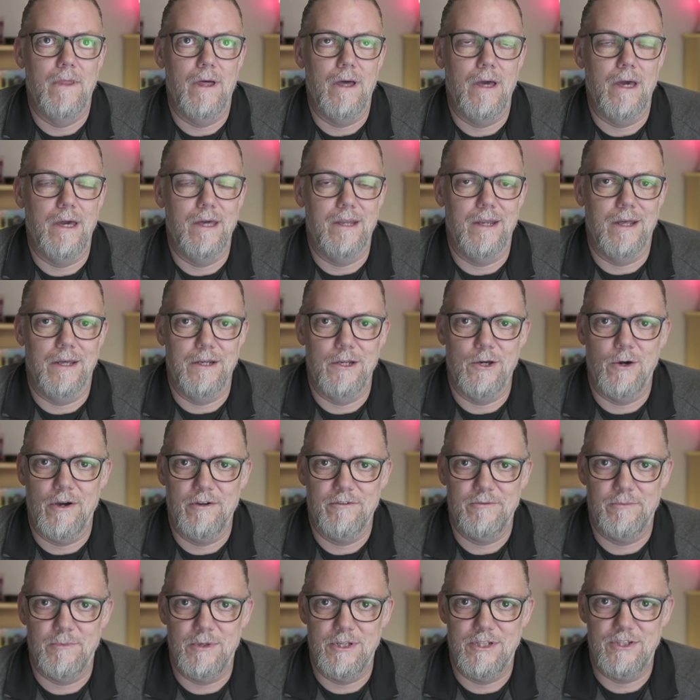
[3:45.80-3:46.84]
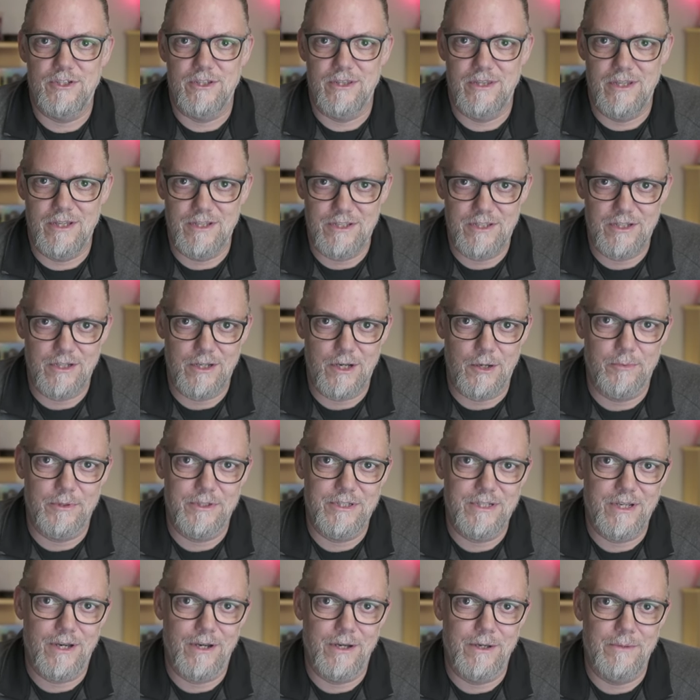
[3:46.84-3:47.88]
and I know I've mentioned this a couple of
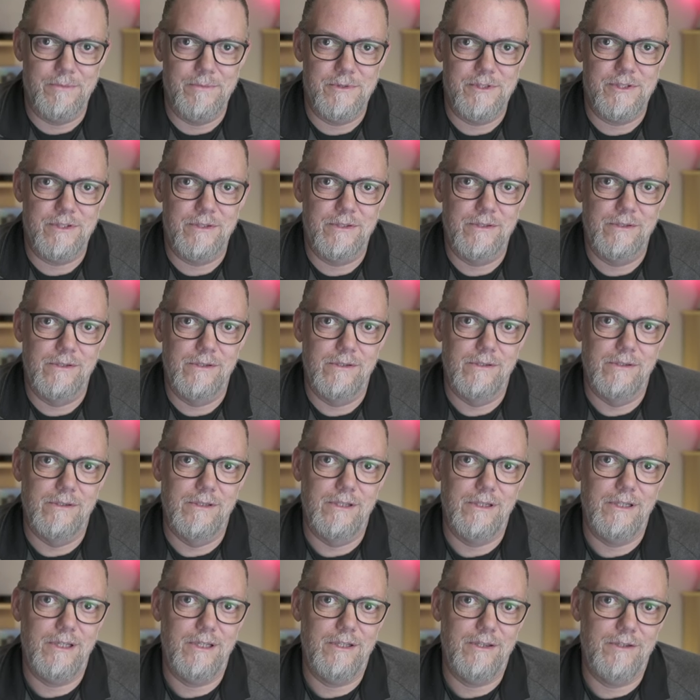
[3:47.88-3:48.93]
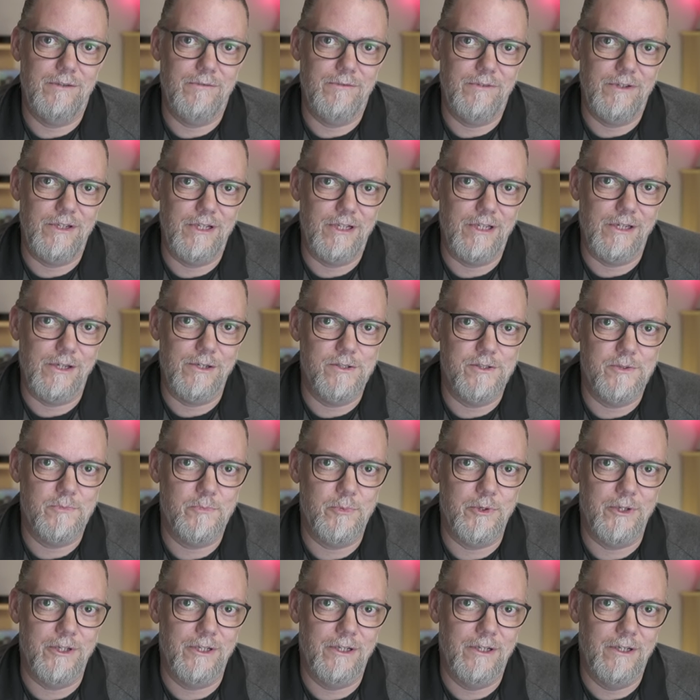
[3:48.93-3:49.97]
times in the videos,
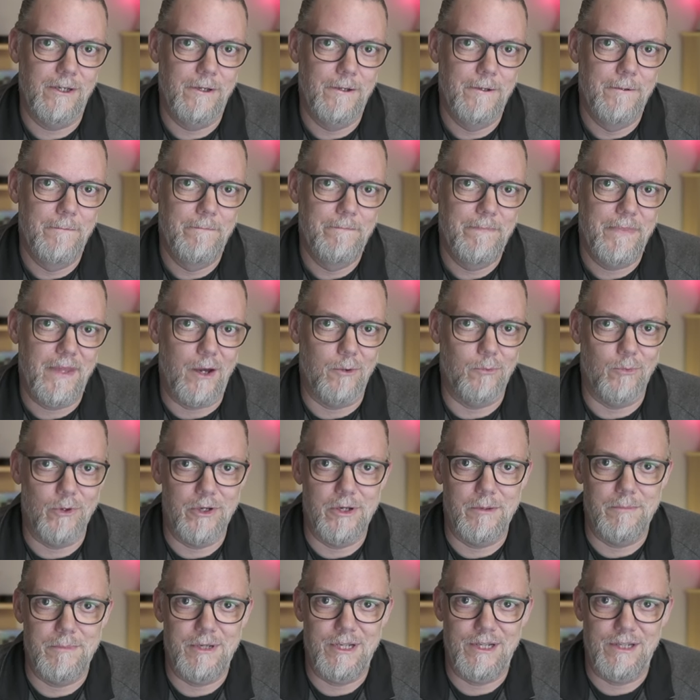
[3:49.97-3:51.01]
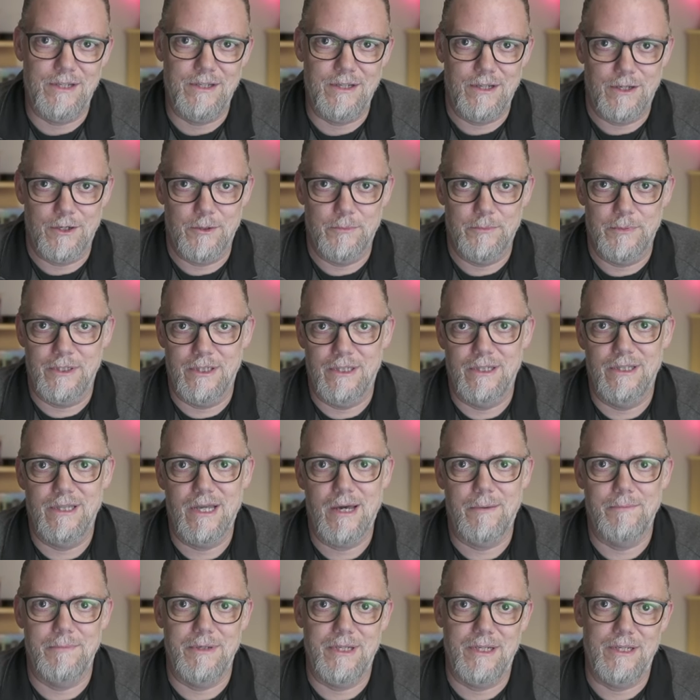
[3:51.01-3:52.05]
but I run a media company, and
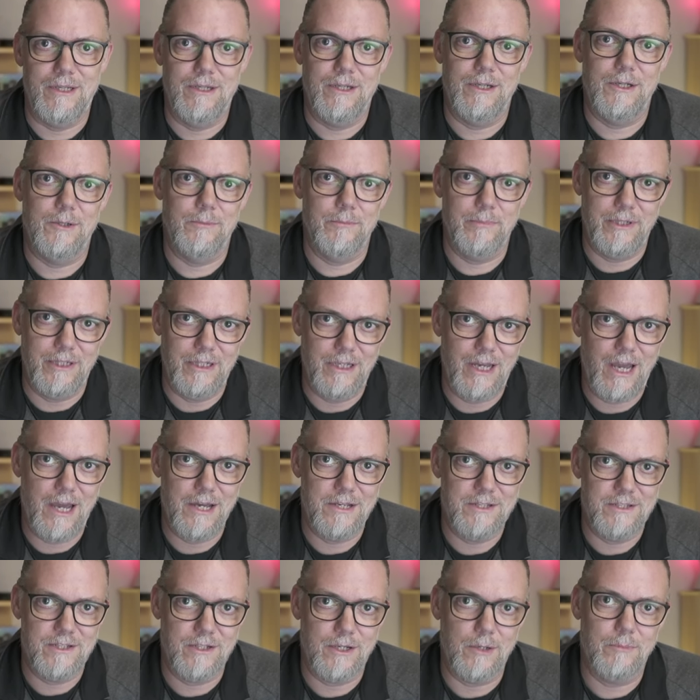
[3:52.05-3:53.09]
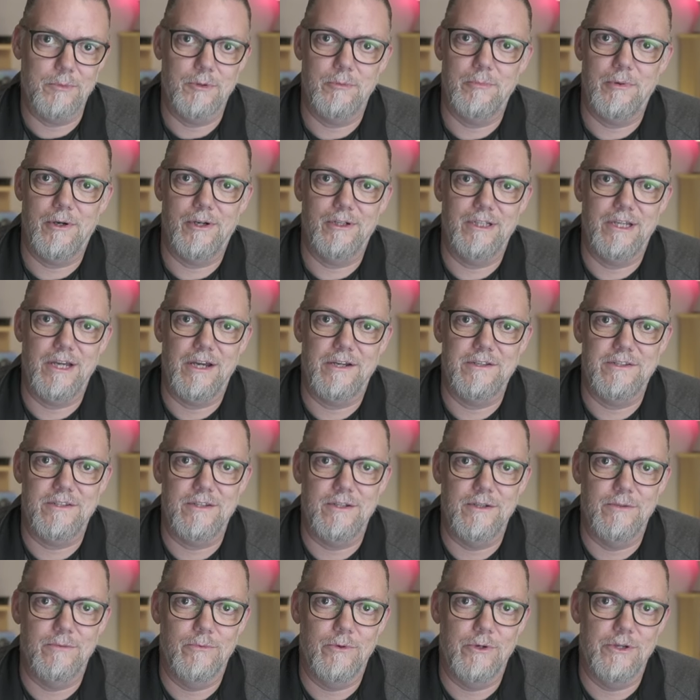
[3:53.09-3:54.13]
that media company has a couple of podcasts
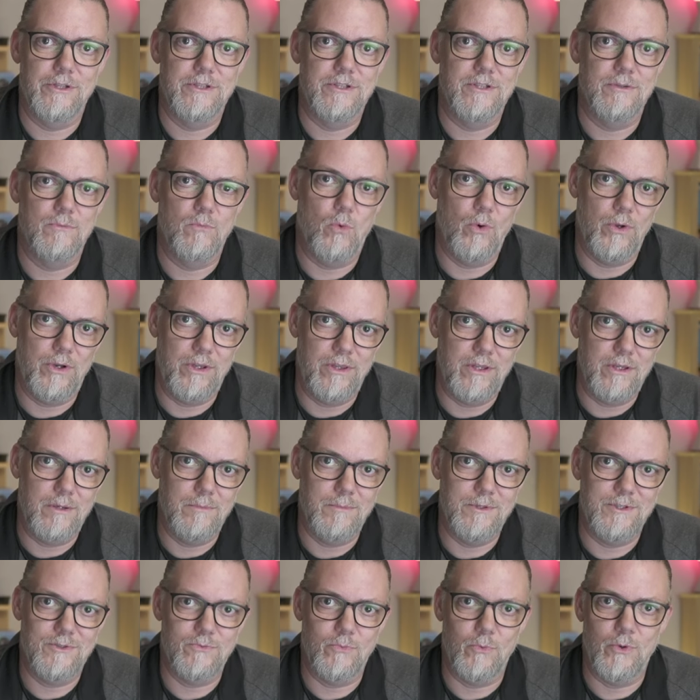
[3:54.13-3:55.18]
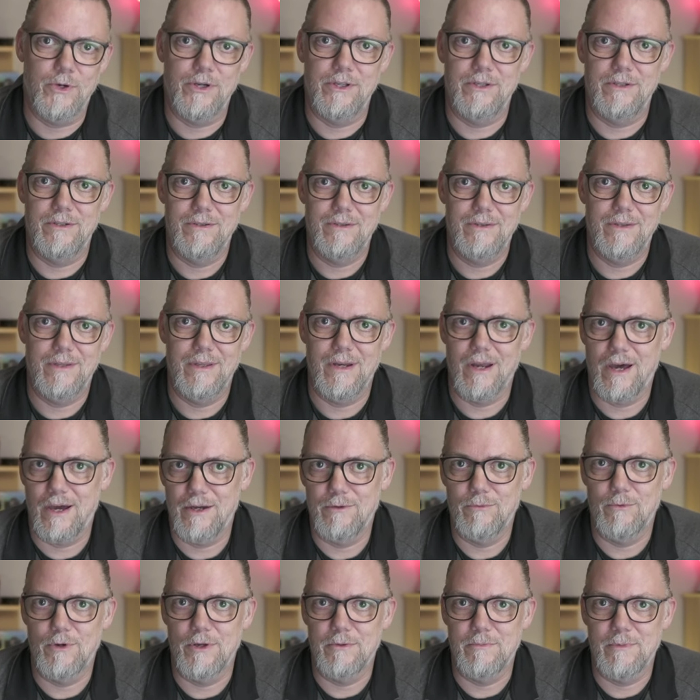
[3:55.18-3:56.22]
that it runs, and one of them is one that I
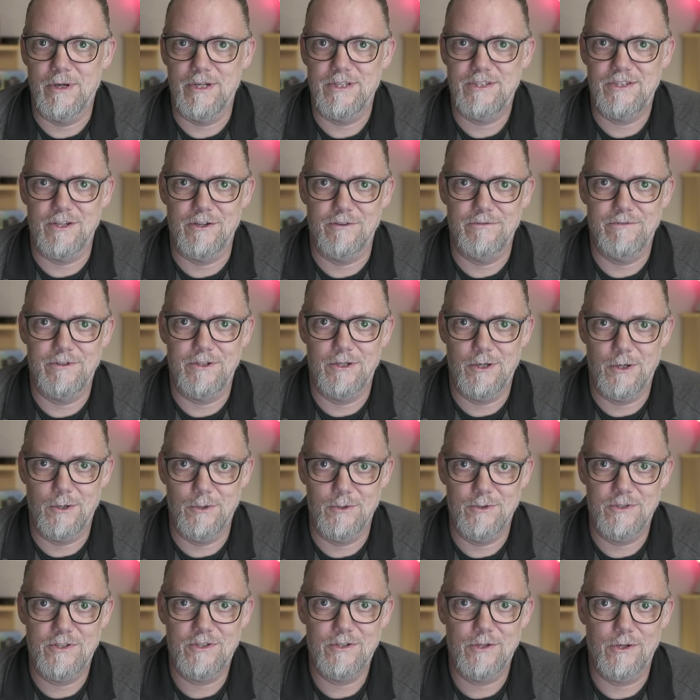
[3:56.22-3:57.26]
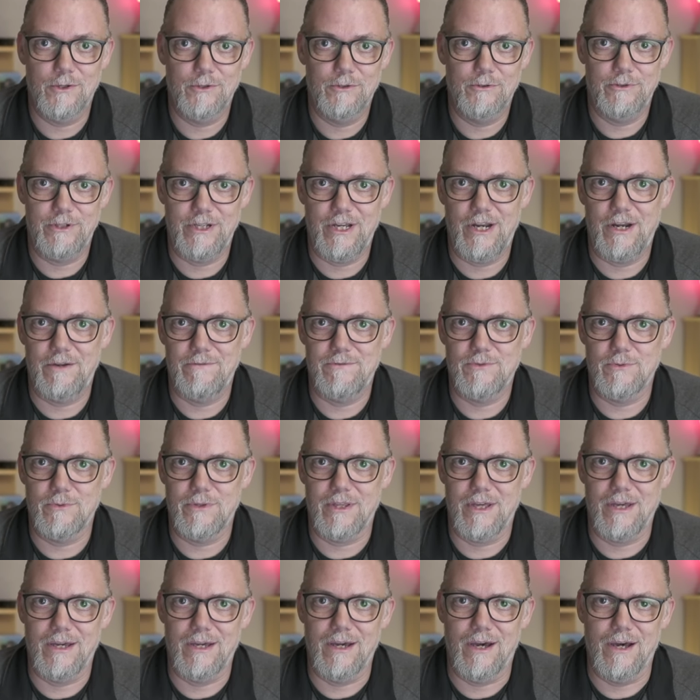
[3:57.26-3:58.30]
run myself and host called Creatives with
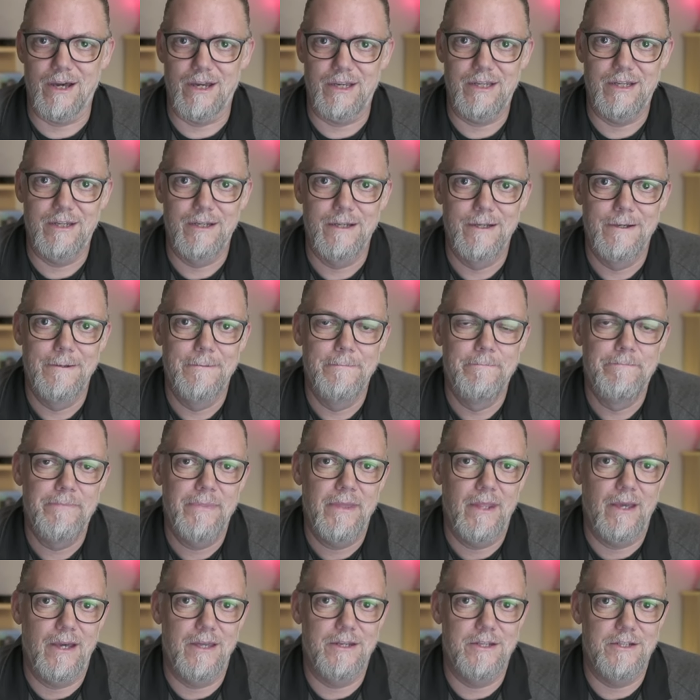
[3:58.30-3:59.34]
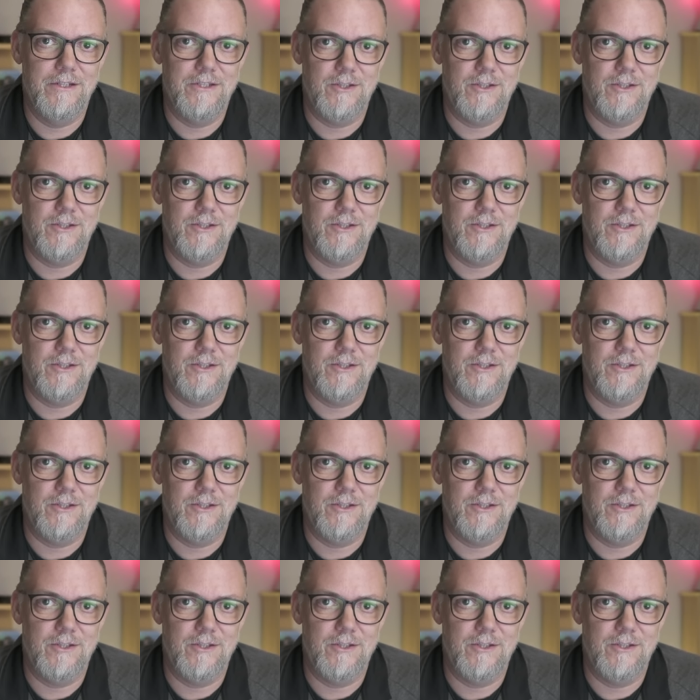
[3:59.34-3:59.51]
A I, and it's